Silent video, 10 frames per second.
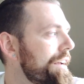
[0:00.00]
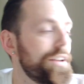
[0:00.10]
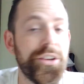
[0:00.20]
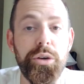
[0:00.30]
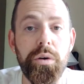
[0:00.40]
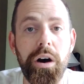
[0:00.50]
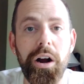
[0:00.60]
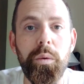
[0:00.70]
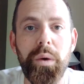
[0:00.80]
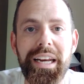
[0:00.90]
you
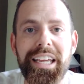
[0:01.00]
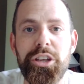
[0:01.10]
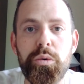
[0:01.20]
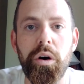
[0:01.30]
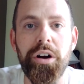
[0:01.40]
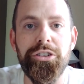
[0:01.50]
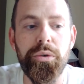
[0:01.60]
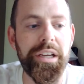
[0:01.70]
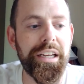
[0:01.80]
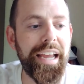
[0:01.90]
are winning. You are doing it.